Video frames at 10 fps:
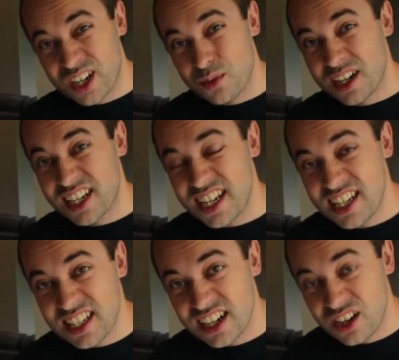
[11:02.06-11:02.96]
really
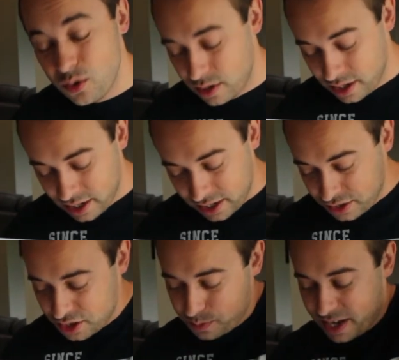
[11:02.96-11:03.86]
easy to do. You
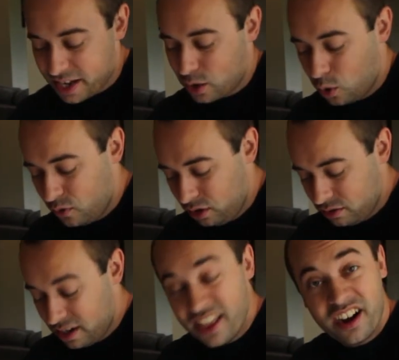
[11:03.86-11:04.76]
just make an oval
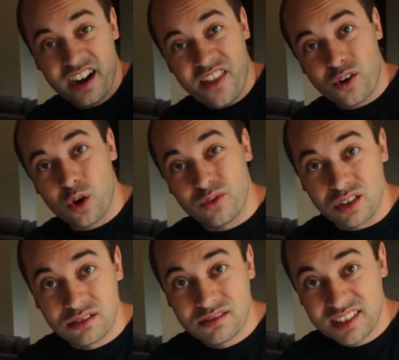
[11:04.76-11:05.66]
and then another oval.
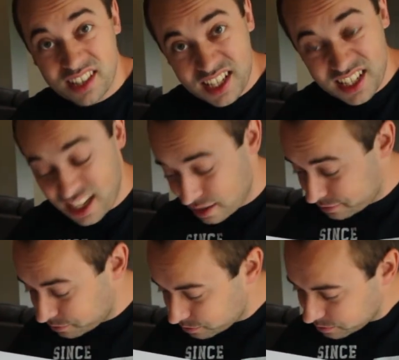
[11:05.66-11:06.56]
That's it.
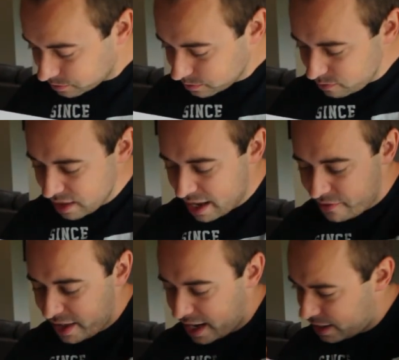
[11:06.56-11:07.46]
And
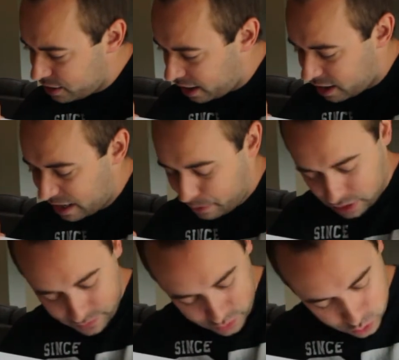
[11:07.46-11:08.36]
then I did a couple
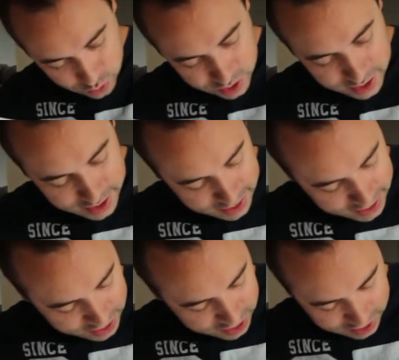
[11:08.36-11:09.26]
of those
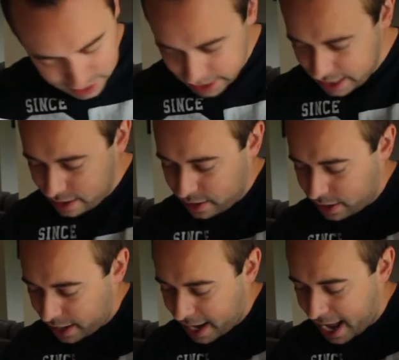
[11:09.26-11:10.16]
silly
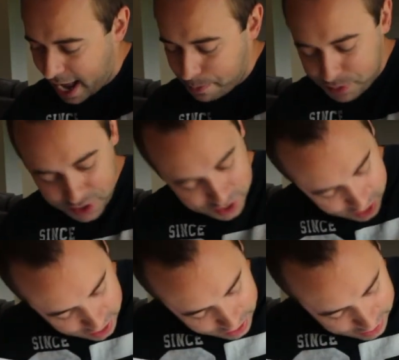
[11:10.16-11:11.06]
caps
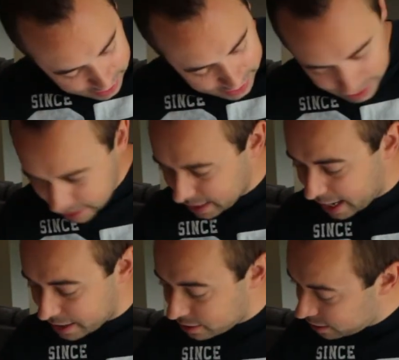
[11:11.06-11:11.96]
like that